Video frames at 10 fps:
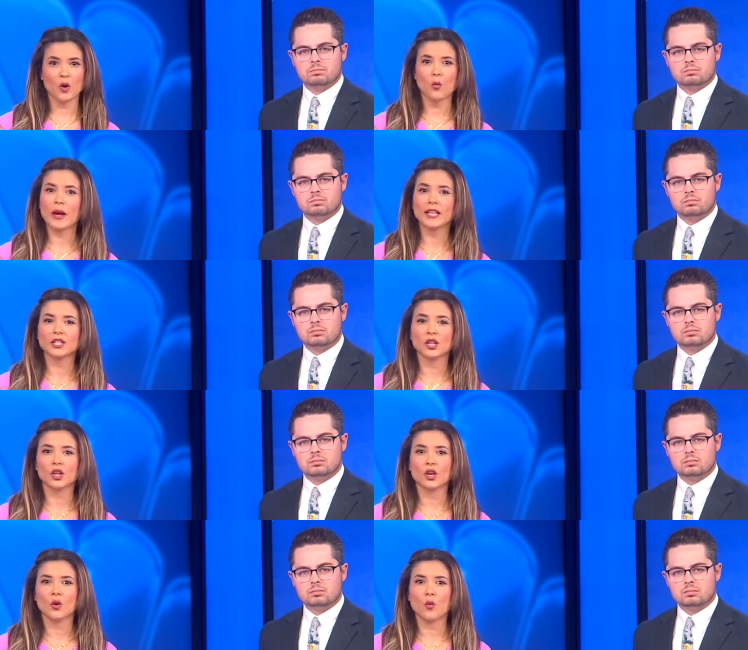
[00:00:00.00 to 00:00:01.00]
Speaker 1: We are waiting to
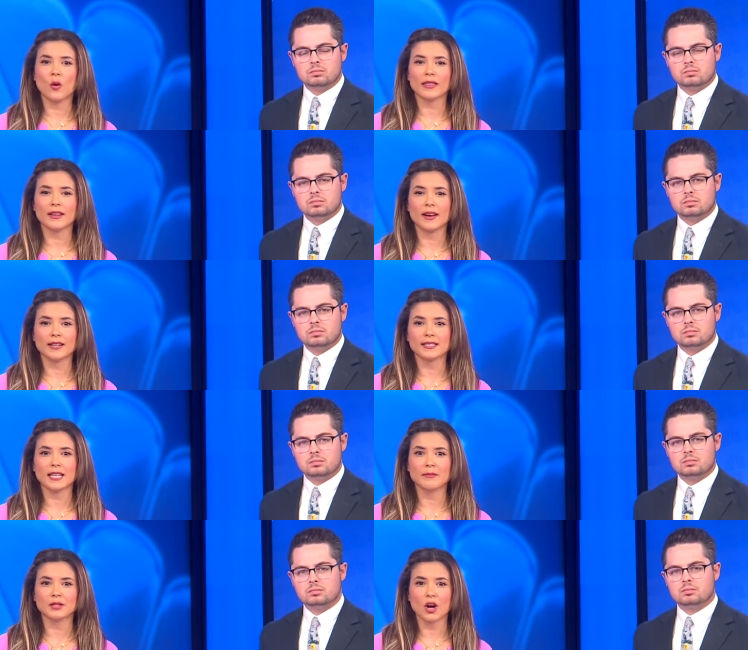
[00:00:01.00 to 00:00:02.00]
learn what the next
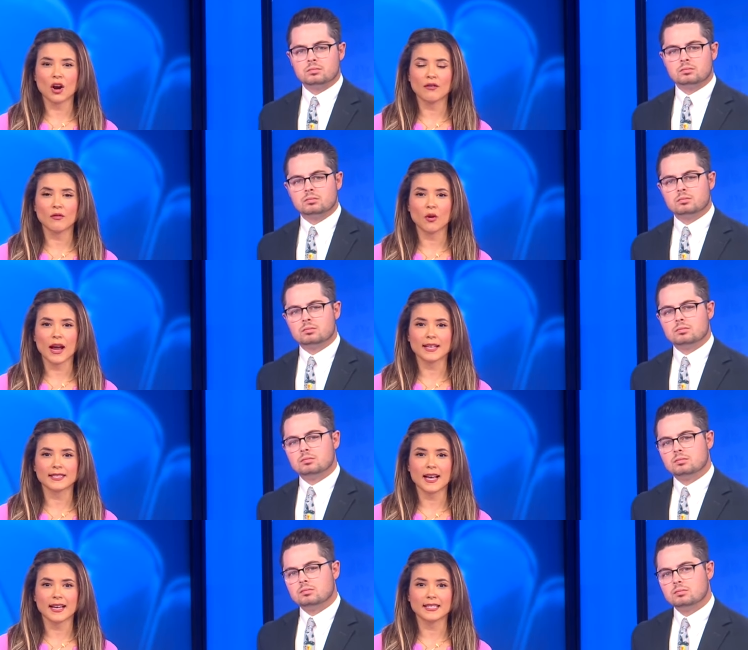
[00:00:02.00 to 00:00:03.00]
steps are for
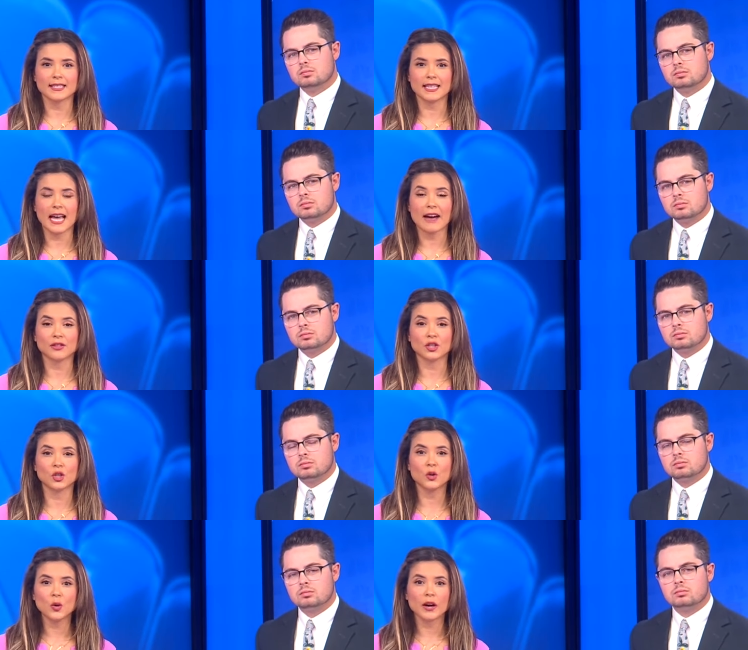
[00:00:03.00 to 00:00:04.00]
SISD after
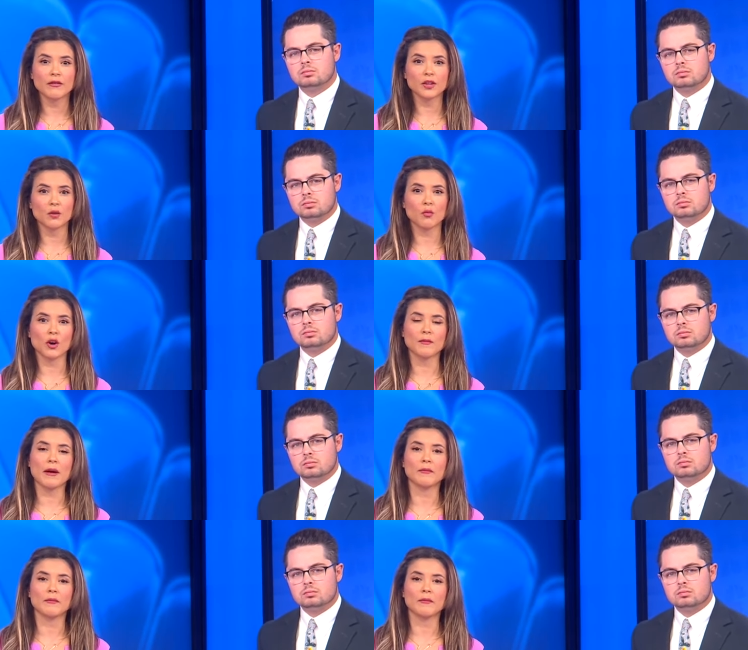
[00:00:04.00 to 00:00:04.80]
two of their board